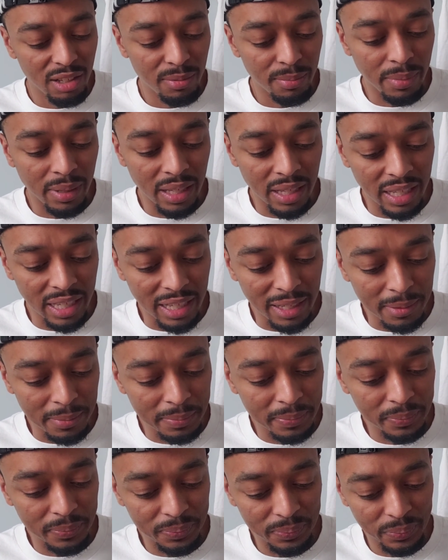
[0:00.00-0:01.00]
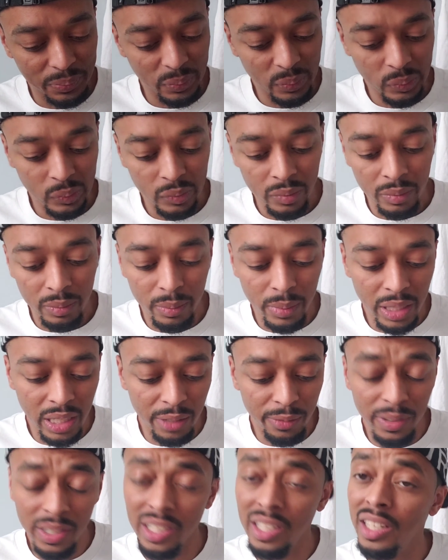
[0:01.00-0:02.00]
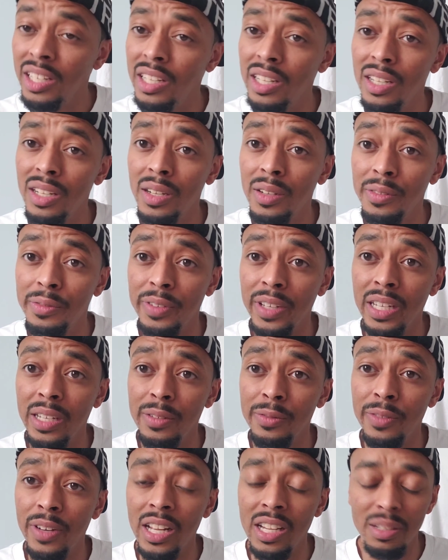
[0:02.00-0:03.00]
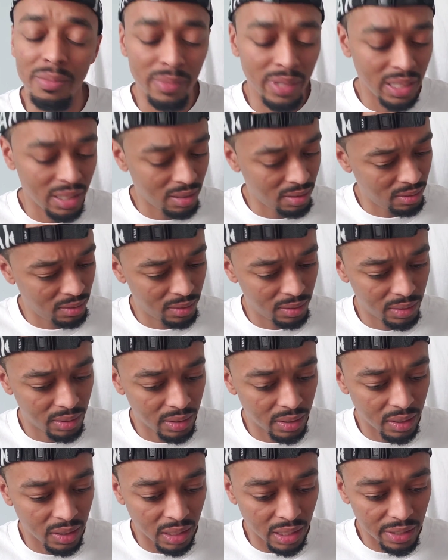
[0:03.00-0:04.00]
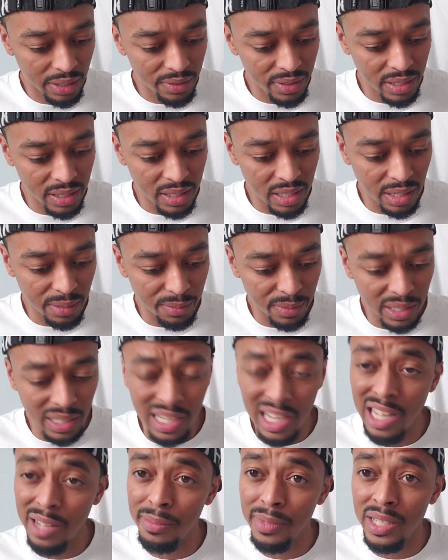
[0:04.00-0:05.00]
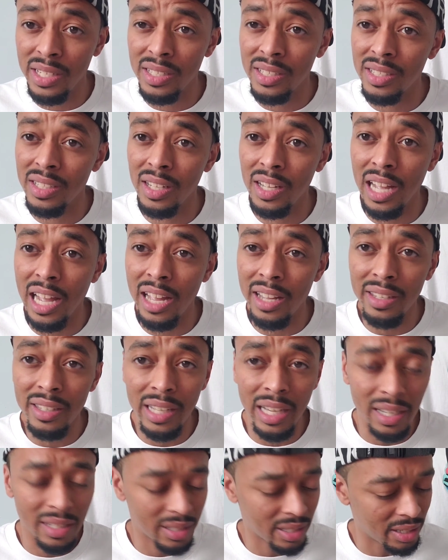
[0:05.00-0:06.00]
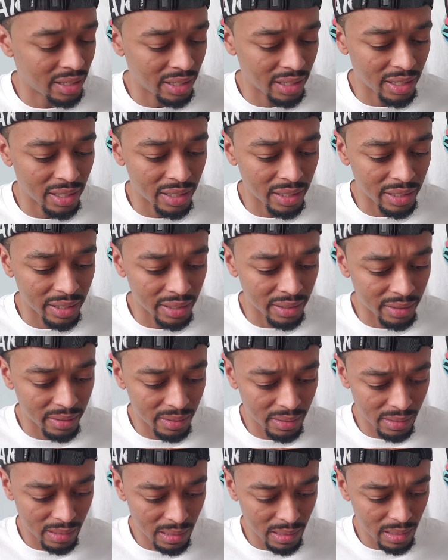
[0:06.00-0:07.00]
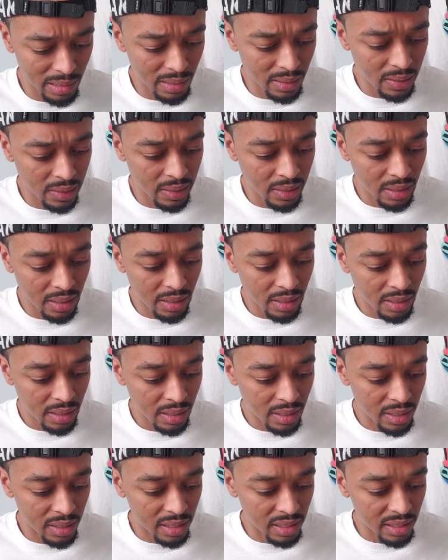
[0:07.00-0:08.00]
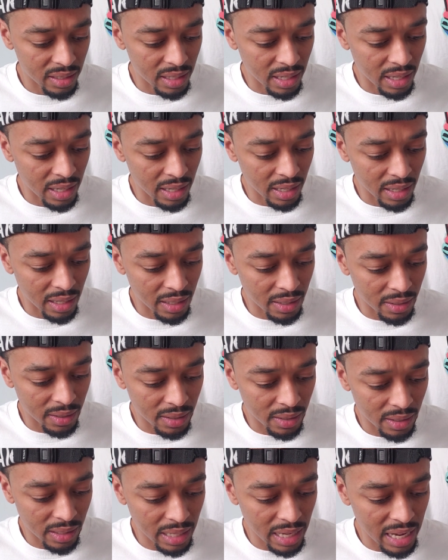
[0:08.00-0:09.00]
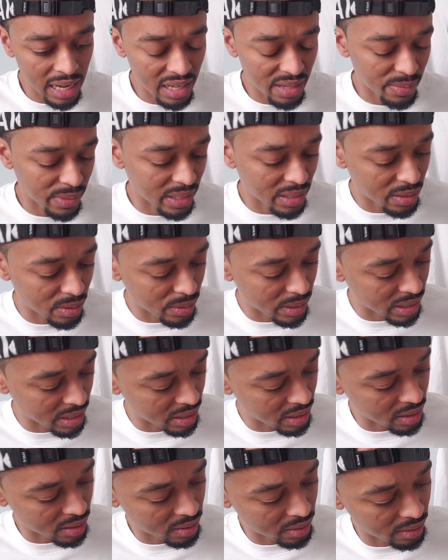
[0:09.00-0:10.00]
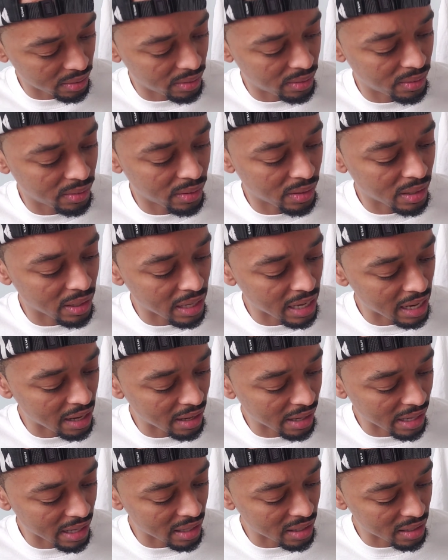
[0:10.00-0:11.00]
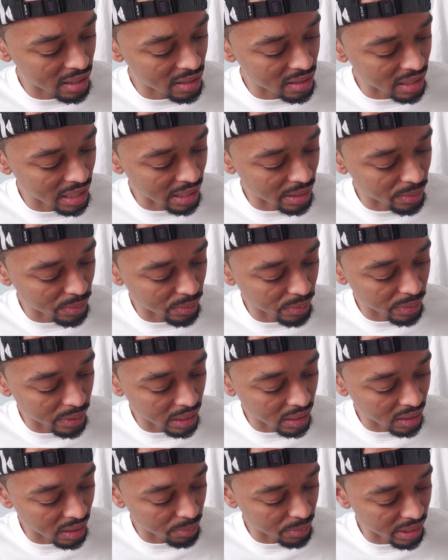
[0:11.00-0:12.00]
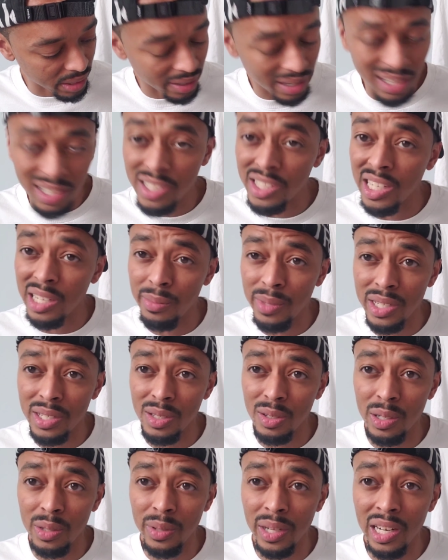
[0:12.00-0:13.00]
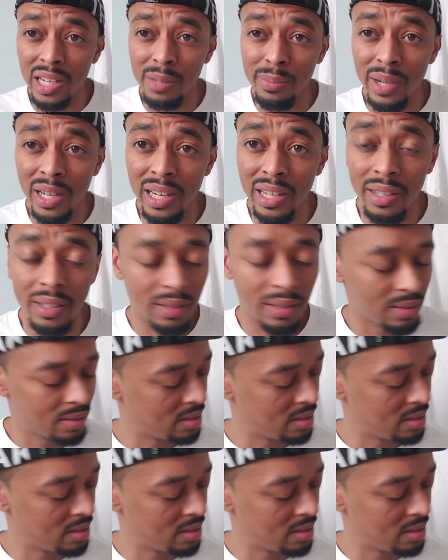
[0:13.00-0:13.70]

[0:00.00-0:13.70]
But yeah. But if you're any other fan, follow me. Leave some in the comments how you got into N.E.R.D. Because a guy asked me on Twitter how I got it. I was like, well, let me go ahead and share my story with everybody